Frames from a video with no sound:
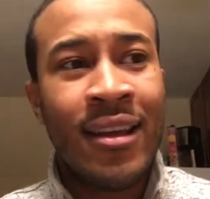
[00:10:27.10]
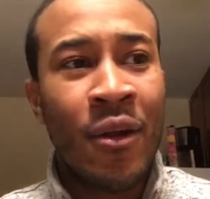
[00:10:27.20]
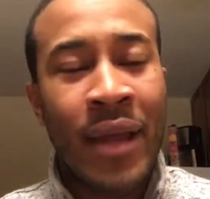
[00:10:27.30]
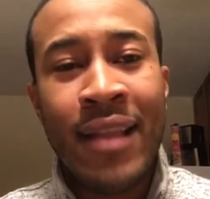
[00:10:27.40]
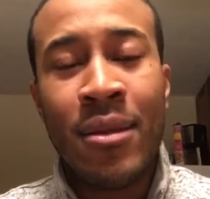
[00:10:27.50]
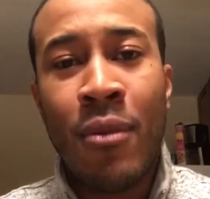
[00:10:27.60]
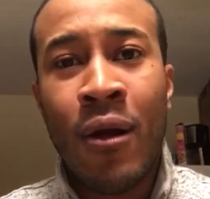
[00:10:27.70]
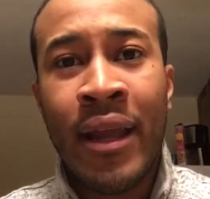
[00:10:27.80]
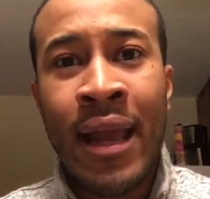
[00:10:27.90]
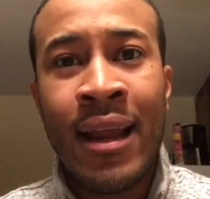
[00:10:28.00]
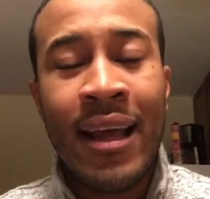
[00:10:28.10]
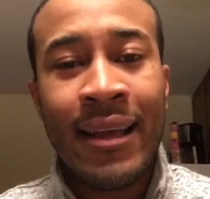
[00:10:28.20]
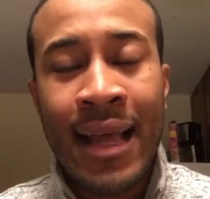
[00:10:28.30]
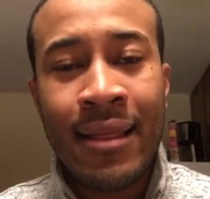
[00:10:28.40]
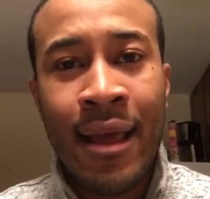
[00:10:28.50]
you know, get in the market,
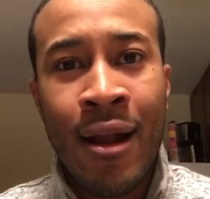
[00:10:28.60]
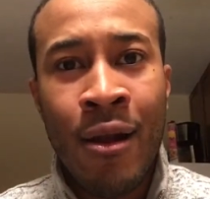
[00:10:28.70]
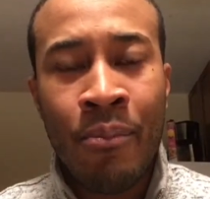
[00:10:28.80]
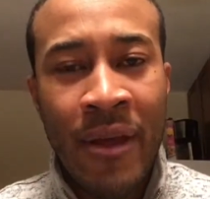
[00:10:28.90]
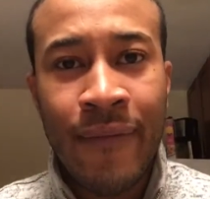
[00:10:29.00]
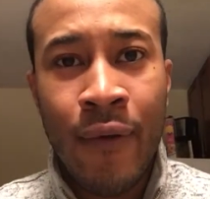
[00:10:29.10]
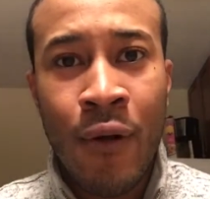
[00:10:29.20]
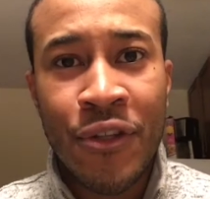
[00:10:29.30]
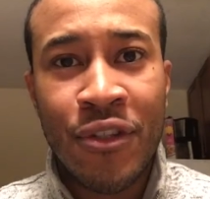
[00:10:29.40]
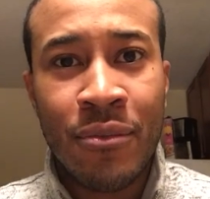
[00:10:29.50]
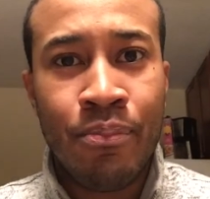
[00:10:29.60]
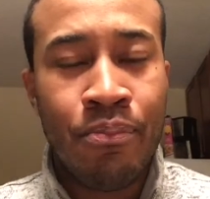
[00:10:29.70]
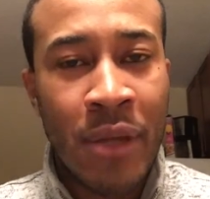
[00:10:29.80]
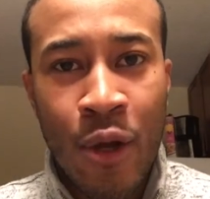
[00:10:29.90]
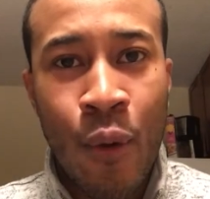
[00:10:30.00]
get there, be first,
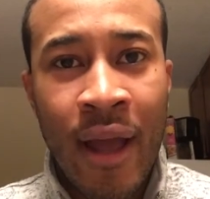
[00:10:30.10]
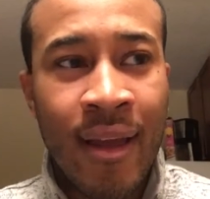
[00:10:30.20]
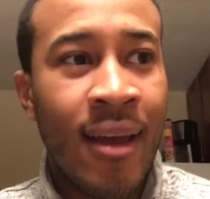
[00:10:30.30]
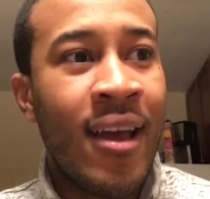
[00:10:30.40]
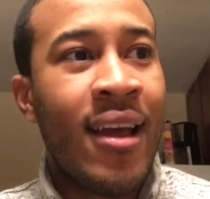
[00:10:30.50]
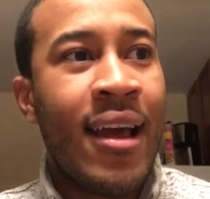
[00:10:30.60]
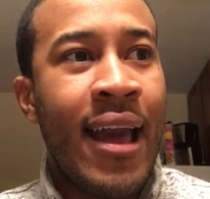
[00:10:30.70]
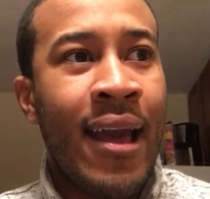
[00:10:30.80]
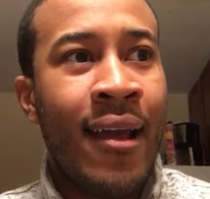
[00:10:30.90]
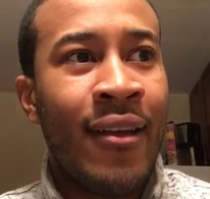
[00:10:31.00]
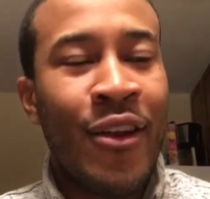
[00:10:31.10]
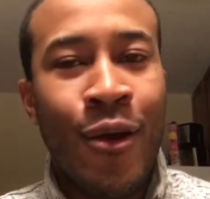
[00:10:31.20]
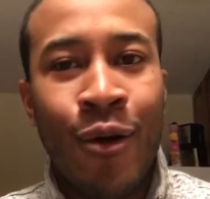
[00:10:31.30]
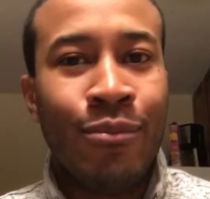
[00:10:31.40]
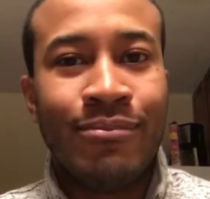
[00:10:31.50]
be quick, and, you
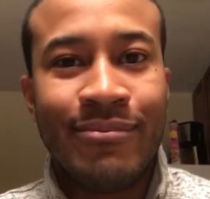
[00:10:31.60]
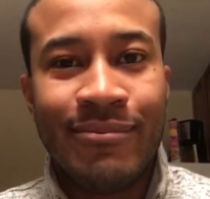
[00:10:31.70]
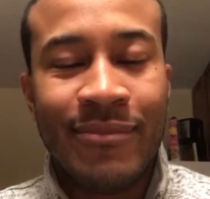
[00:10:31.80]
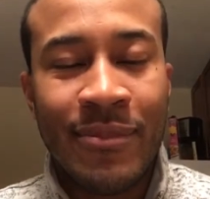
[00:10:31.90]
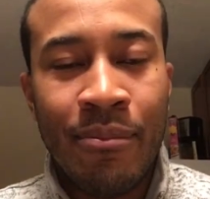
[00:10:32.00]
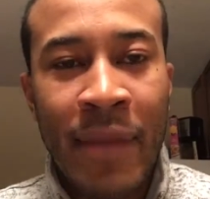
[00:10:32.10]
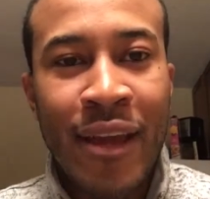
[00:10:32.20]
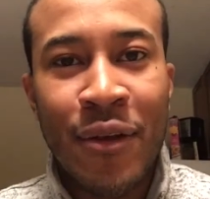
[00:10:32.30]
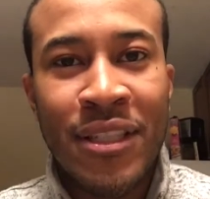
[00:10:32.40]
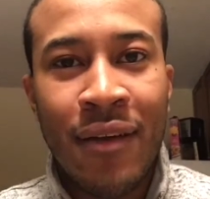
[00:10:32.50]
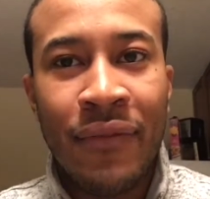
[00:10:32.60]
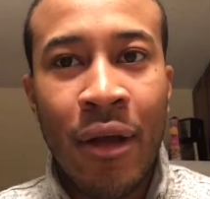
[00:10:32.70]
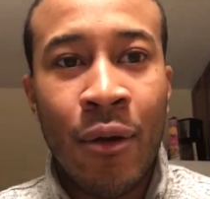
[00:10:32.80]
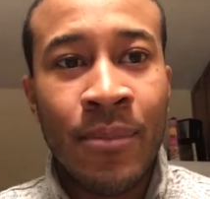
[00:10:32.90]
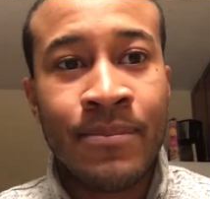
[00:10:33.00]
know, make yourself
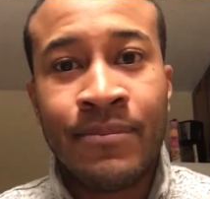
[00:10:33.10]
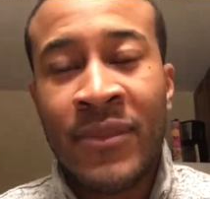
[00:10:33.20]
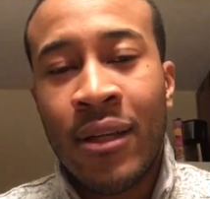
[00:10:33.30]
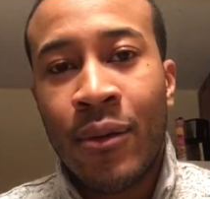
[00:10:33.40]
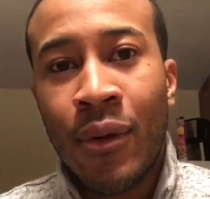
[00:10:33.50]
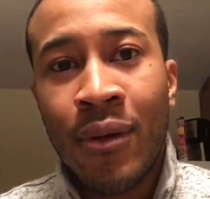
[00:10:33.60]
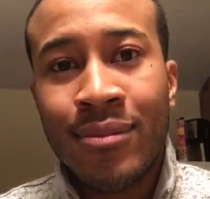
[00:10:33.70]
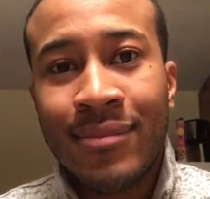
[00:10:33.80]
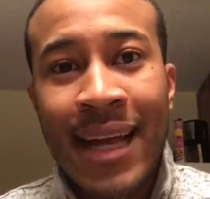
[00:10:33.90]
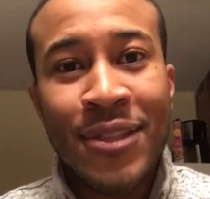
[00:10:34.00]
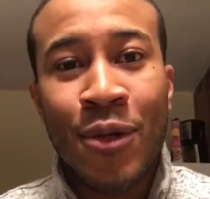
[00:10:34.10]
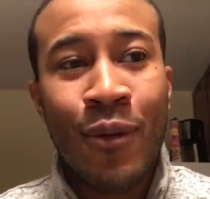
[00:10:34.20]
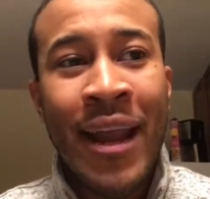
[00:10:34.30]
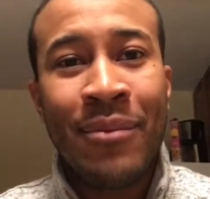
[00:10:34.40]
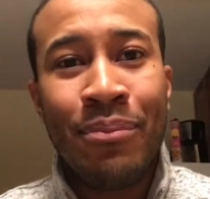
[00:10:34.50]
known. Well, that's
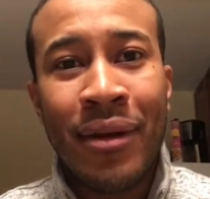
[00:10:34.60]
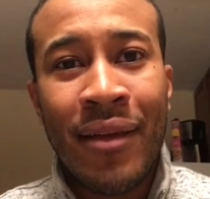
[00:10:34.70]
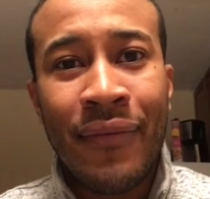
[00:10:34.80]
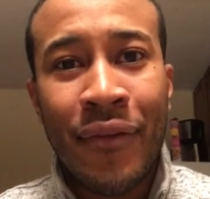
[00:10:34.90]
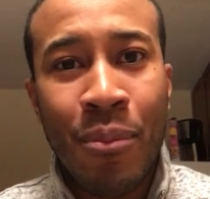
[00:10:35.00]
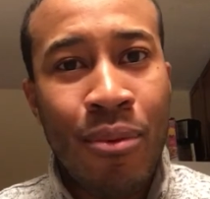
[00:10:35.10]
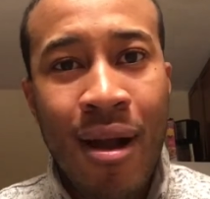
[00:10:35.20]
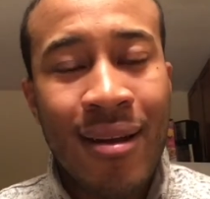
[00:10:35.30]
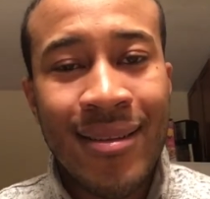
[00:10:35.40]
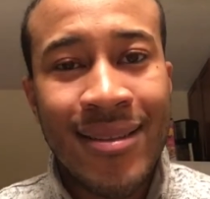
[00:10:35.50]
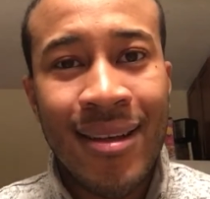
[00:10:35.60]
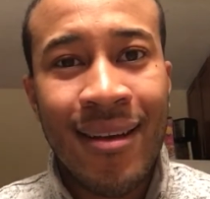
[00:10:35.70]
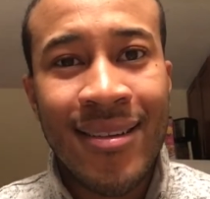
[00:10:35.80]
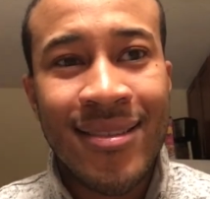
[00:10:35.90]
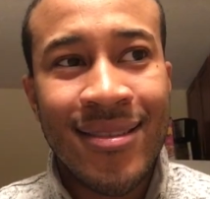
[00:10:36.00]
great, but if your product
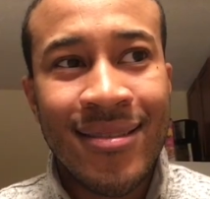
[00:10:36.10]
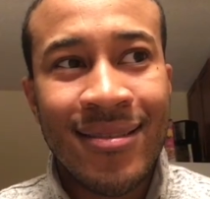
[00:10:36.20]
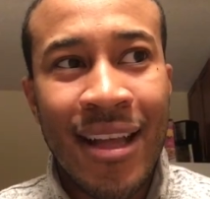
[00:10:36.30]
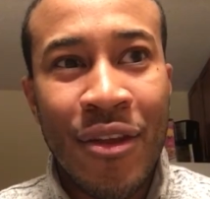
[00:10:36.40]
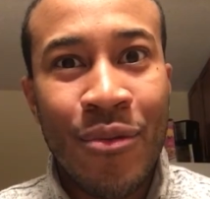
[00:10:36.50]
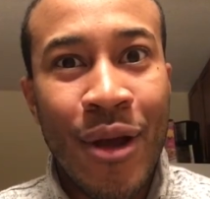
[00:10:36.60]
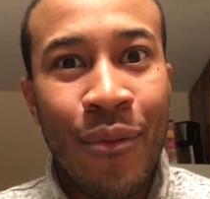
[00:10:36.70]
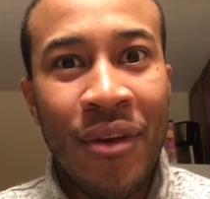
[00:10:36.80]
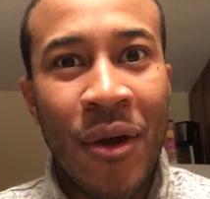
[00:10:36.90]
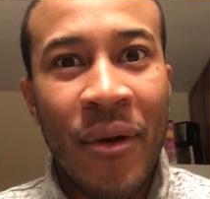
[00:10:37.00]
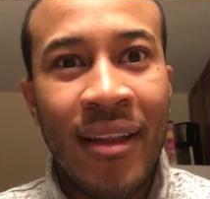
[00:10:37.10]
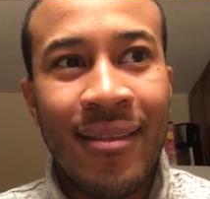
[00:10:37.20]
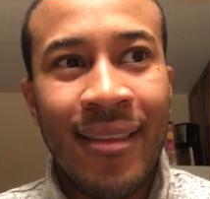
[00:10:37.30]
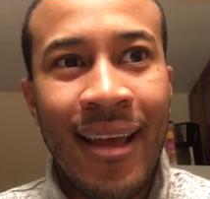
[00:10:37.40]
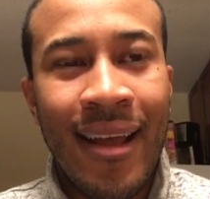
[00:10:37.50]
sucks and you don't know it,
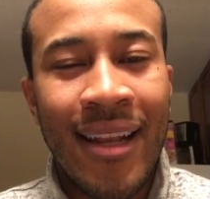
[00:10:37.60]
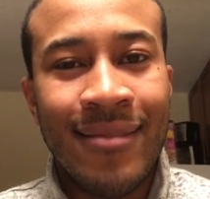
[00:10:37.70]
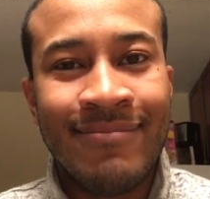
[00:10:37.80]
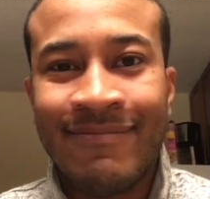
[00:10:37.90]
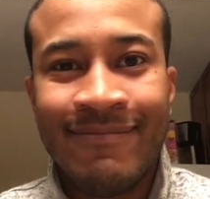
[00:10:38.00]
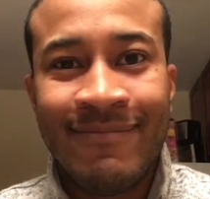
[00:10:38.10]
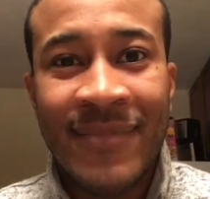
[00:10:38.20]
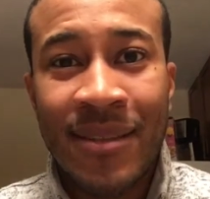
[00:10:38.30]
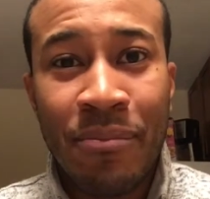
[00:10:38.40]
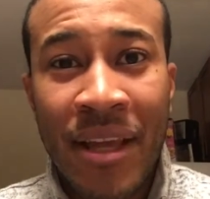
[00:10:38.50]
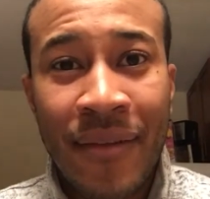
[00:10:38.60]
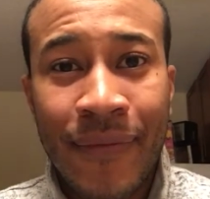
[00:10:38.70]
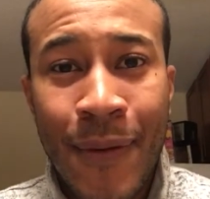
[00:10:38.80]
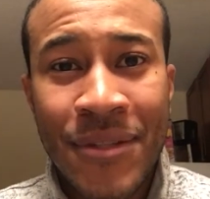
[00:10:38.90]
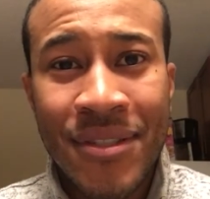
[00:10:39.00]
then being
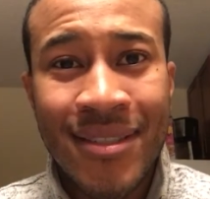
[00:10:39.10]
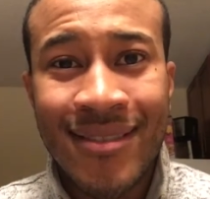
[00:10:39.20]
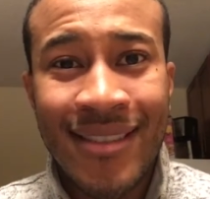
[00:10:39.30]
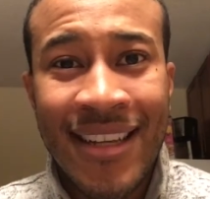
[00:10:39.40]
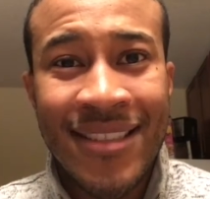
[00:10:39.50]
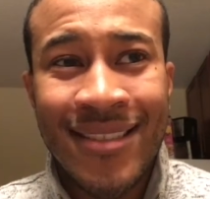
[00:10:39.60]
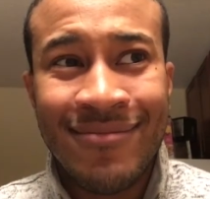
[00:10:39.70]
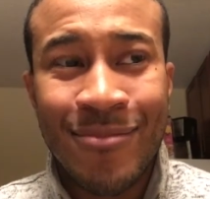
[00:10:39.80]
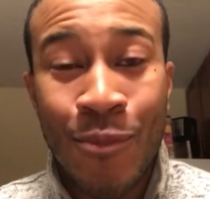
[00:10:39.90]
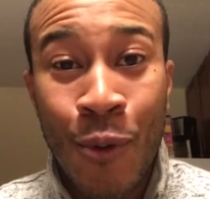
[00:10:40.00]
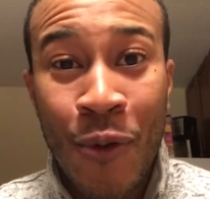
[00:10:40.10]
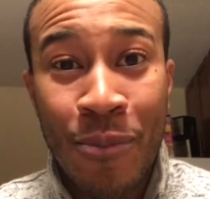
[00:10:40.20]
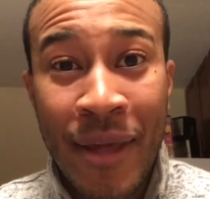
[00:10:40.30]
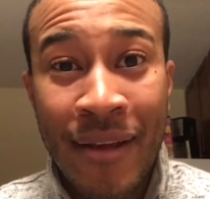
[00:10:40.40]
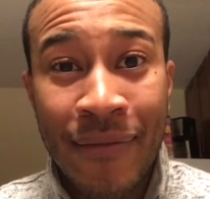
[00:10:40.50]
first isn't worth
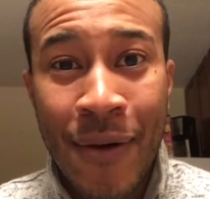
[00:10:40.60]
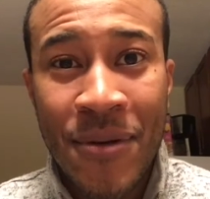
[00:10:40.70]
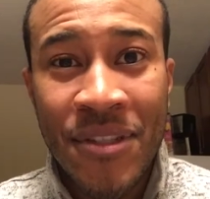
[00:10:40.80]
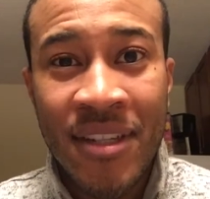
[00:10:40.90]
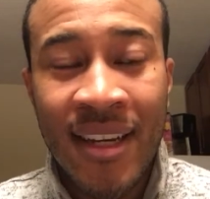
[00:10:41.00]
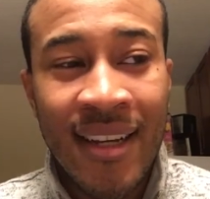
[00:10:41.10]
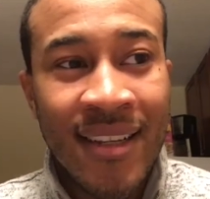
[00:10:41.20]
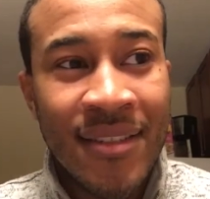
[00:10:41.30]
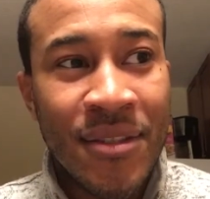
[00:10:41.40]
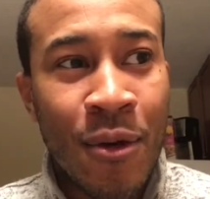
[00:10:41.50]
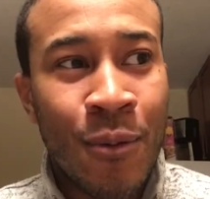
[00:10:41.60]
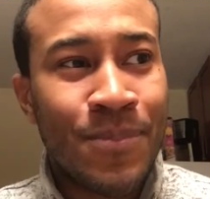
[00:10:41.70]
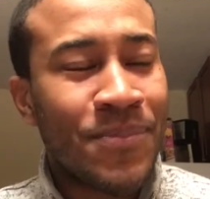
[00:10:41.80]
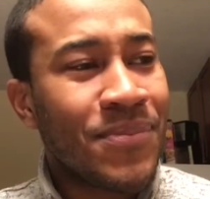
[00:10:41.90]
being first. So